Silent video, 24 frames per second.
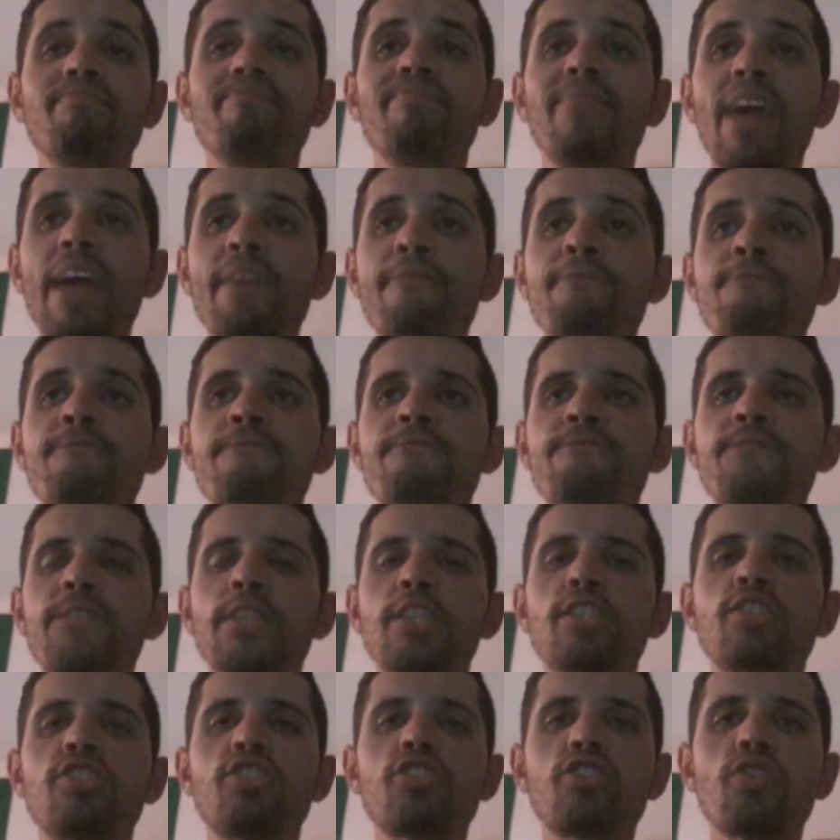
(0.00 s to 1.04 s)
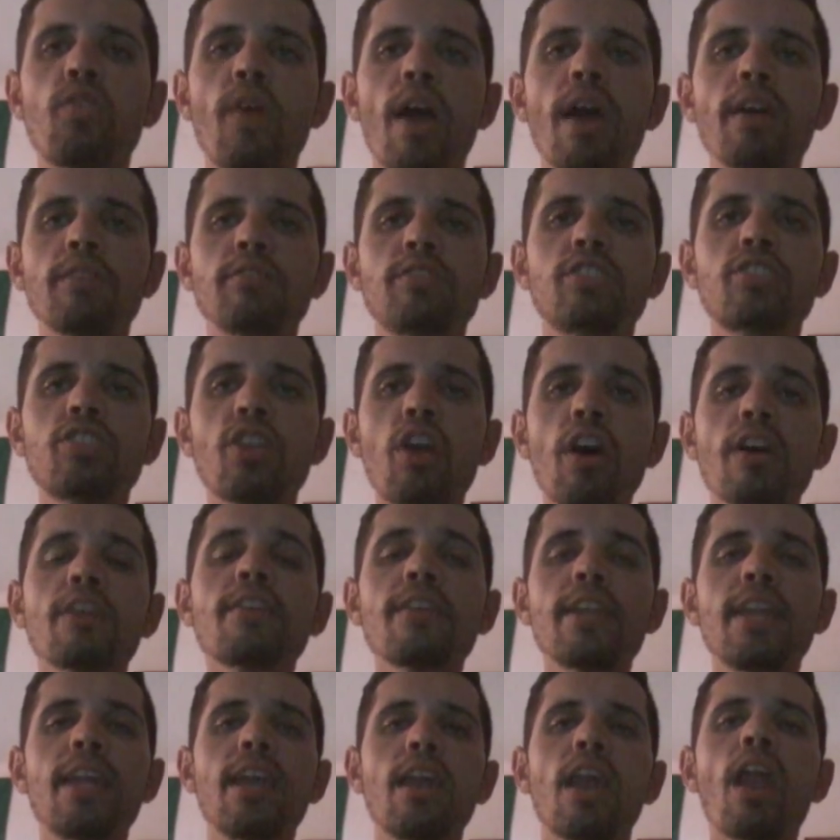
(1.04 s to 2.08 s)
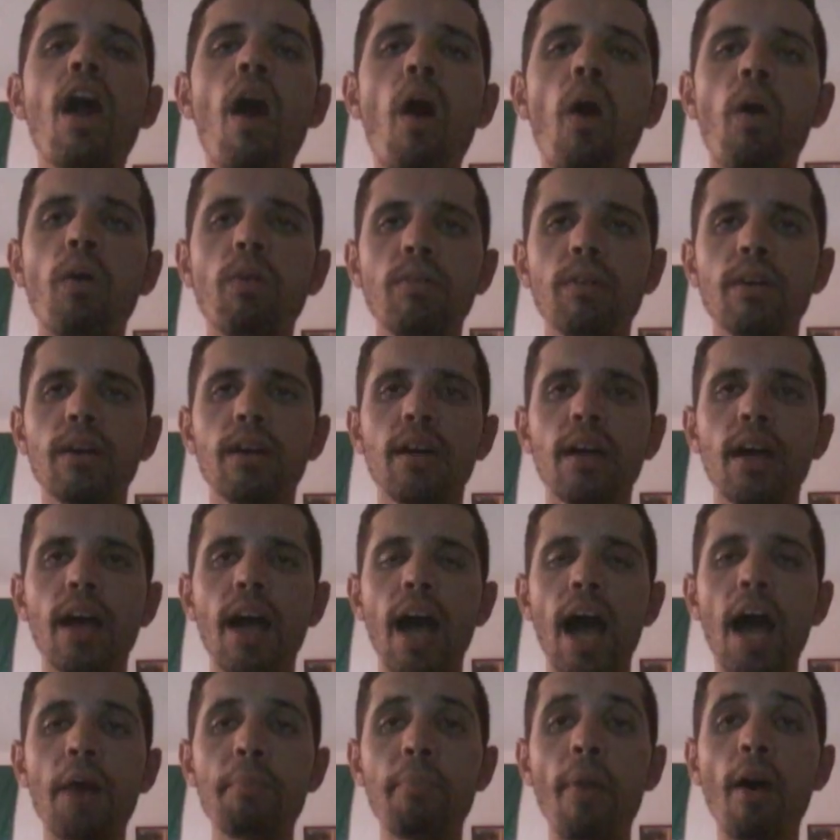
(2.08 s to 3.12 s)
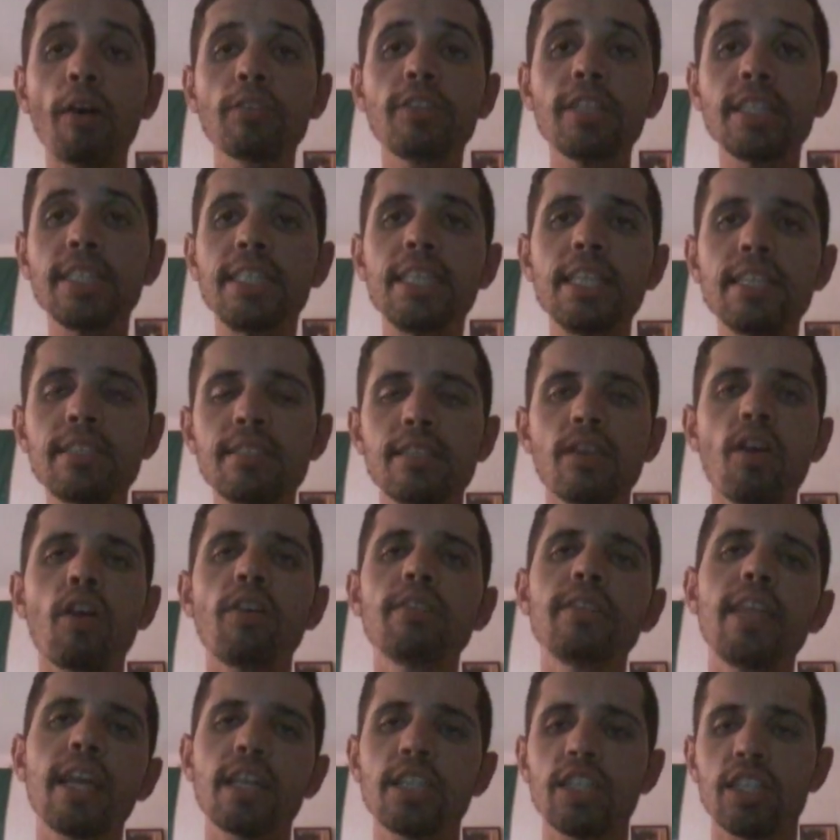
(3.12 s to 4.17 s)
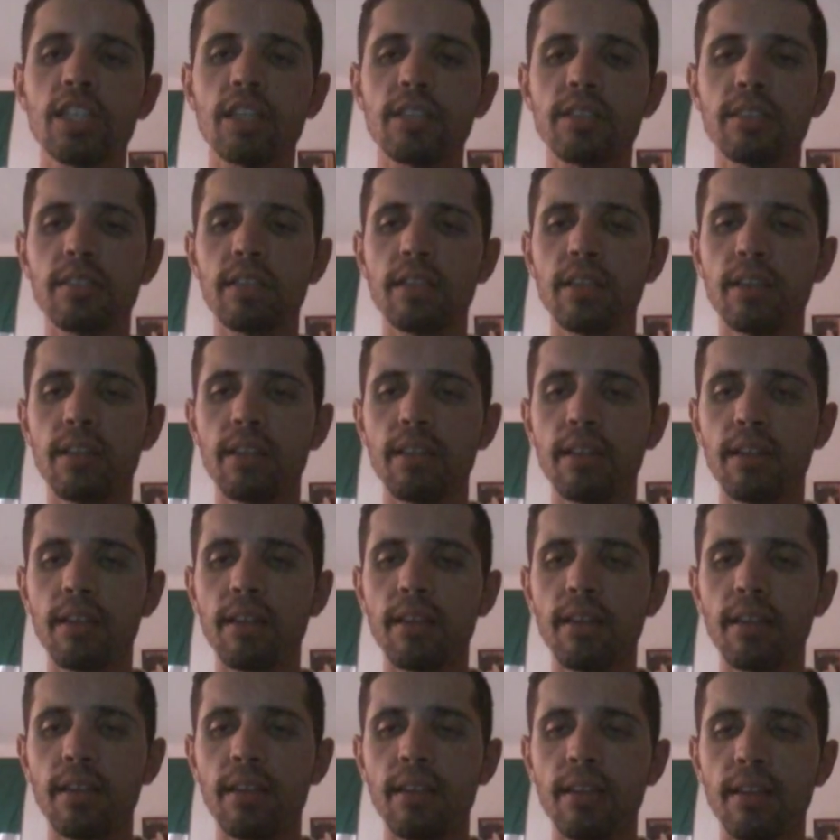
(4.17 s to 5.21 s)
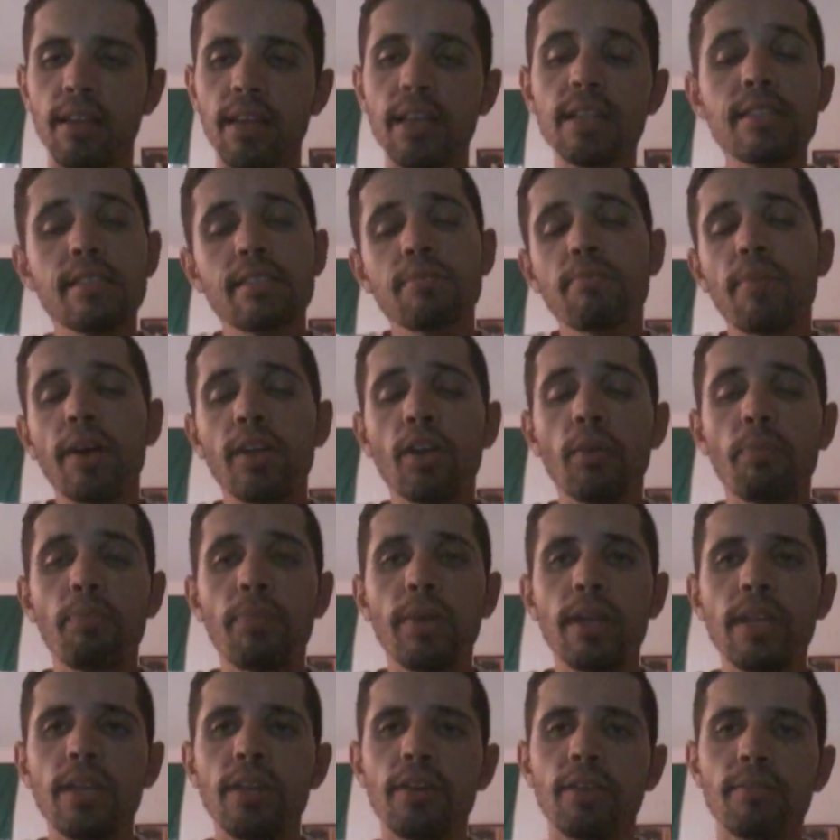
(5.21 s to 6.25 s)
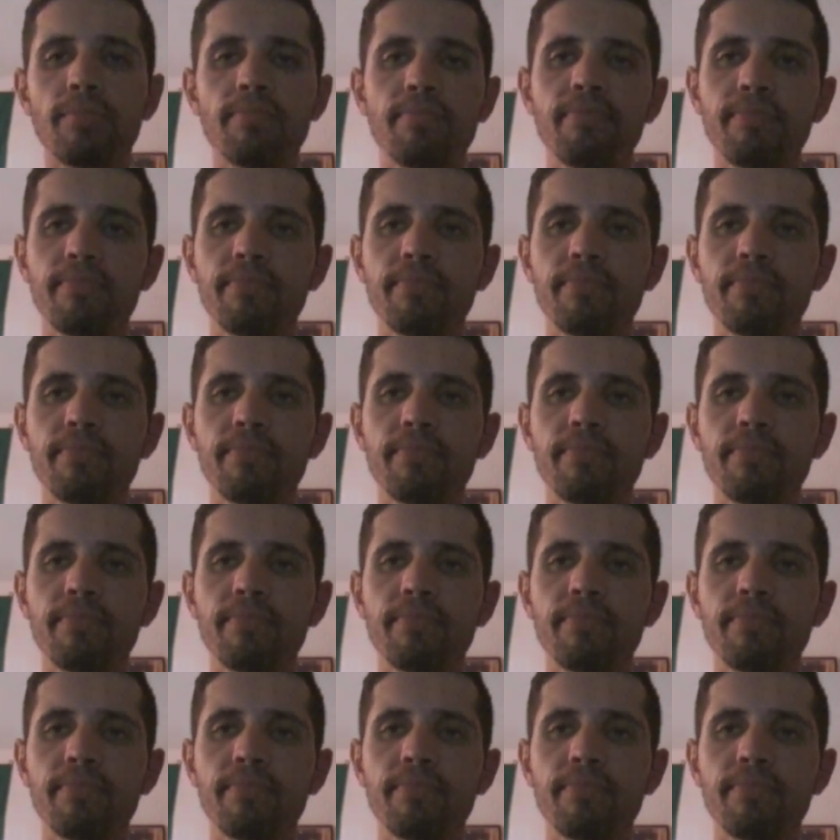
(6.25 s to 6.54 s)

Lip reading: the strong law about these connections. This is my opinion.